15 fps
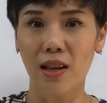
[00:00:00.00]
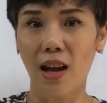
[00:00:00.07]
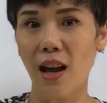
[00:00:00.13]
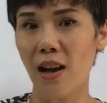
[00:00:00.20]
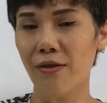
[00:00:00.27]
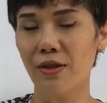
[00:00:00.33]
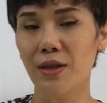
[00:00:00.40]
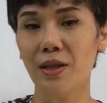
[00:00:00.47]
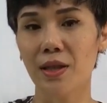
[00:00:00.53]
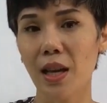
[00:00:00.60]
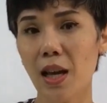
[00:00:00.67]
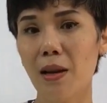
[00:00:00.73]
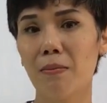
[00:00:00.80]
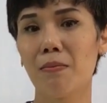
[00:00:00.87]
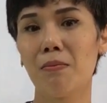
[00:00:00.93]
have the
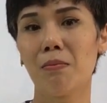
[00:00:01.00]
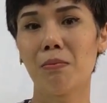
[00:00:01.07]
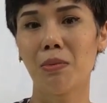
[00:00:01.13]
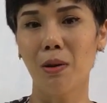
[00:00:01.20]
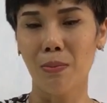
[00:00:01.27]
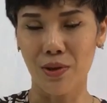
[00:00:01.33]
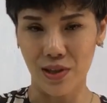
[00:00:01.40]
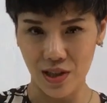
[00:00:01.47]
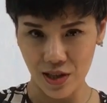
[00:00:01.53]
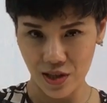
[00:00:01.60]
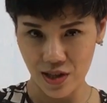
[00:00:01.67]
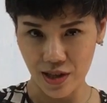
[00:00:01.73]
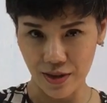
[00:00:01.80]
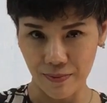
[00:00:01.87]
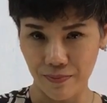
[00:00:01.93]
same
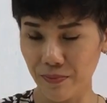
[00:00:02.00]
proposition.